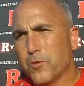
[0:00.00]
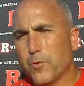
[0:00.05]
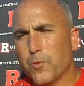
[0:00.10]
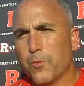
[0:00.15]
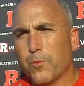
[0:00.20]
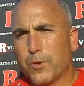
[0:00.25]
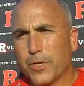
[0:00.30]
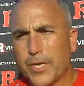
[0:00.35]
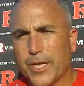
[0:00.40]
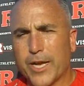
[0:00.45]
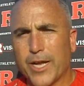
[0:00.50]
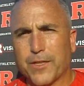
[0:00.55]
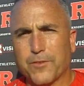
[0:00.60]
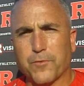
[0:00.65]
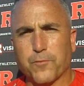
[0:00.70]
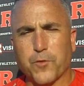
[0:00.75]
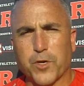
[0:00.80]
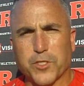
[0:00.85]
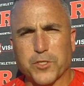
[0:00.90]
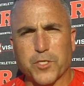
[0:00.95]
you know, when we get out
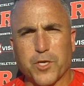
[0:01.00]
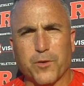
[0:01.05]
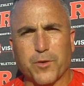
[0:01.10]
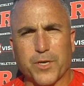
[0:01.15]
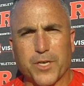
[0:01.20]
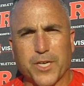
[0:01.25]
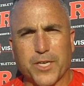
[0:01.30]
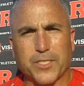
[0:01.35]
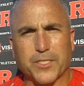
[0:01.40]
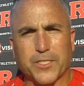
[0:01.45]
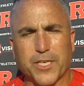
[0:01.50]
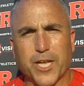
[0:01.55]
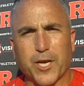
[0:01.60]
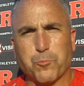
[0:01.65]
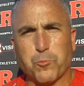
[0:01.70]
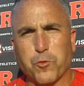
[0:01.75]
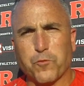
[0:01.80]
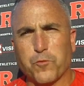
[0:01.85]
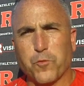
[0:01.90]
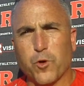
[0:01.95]
to Fresno, and he's got
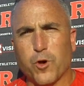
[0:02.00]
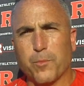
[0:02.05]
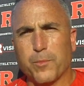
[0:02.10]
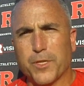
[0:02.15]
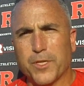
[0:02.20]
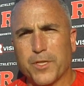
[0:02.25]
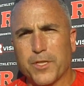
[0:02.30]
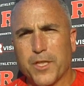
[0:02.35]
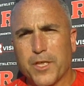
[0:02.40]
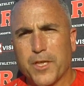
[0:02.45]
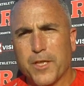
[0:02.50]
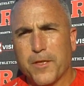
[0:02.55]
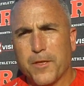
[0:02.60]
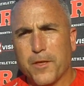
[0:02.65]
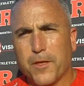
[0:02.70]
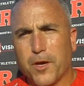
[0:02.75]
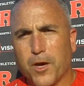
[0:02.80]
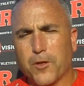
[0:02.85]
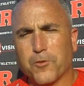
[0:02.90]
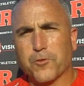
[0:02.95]
to perform it
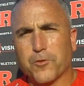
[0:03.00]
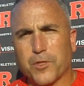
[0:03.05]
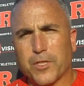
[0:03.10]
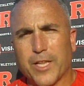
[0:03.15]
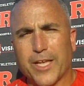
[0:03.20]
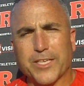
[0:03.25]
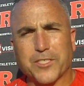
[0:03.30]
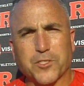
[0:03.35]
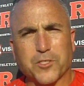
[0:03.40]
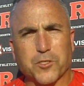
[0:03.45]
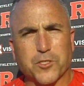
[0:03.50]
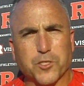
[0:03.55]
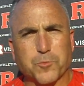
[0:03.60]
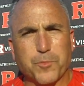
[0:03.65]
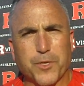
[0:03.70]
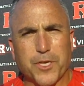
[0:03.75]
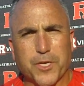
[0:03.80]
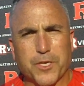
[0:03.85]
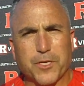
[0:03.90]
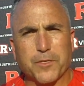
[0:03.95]
under the lights, so to
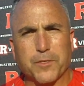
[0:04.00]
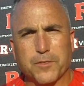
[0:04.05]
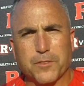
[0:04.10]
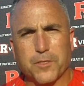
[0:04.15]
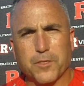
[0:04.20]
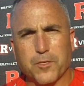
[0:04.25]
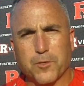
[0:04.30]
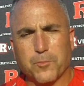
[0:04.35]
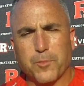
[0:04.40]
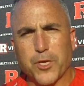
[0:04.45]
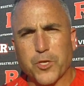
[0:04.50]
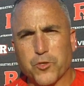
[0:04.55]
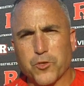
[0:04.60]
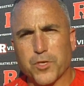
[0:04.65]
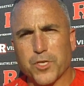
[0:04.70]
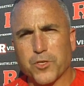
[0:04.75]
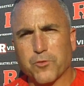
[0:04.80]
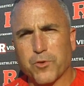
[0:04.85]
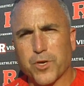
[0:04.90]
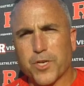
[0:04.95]
speak, you know, to make
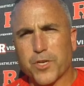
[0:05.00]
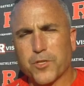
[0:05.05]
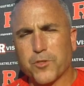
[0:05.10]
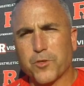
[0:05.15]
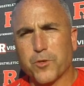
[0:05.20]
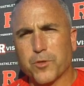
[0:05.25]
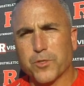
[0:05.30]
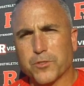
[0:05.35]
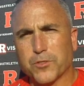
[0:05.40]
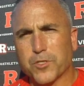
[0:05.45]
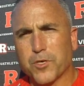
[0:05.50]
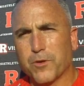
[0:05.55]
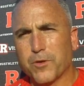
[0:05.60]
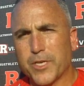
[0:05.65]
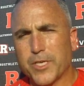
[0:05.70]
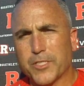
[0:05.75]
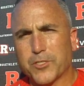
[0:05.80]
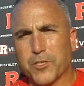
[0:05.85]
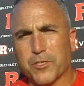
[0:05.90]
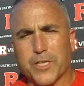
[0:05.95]
sure that he's ready to do it. So
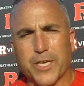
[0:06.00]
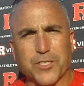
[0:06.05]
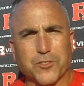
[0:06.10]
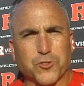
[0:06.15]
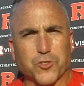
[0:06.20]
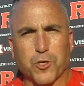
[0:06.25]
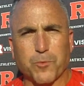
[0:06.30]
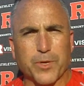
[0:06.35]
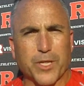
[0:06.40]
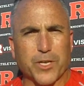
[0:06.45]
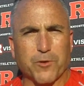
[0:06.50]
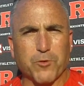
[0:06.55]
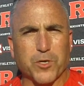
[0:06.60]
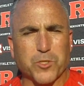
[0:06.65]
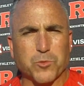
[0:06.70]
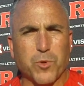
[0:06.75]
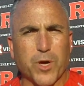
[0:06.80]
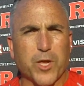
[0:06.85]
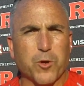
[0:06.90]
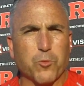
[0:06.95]
he certainly hasn't shown me any
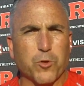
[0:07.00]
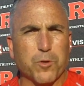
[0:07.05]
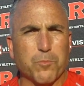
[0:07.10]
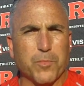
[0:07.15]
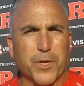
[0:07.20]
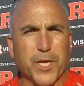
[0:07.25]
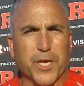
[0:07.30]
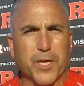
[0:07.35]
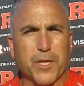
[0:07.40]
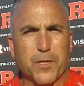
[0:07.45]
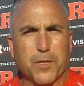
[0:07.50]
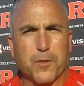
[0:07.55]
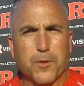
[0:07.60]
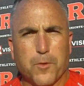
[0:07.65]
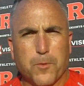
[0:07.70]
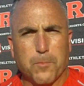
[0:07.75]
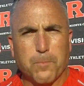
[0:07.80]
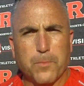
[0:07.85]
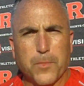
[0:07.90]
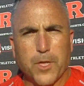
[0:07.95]
reason why he wouldn't be.
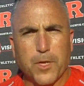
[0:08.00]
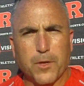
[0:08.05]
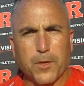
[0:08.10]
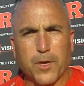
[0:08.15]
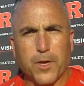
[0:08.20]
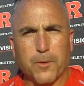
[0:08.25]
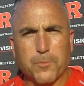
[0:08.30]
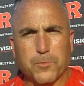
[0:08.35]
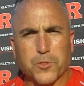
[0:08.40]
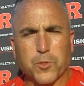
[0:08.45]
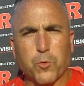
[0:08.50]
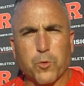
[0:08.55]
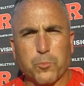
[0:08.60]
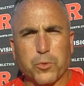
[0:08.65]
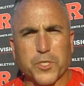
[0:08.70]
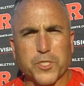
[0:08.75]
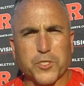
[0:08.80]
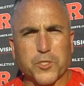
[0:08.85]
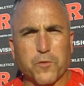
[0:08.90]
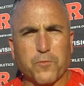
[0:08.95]
So we're
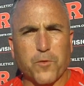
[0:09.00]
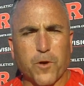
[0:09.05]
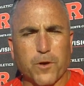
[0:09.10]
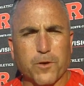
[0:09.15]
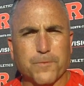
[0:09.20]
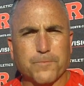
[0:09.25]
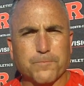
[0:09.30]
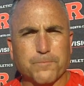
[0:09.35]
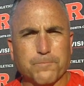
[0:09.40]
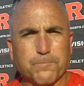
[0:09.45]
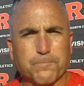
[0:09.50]
pleased so far.